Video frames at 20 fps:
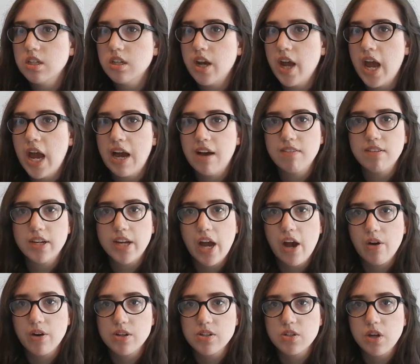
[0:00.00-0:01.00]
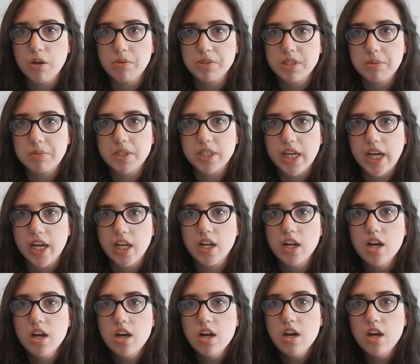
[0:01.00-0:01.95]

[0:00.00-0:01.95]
half an hour, so I was able to get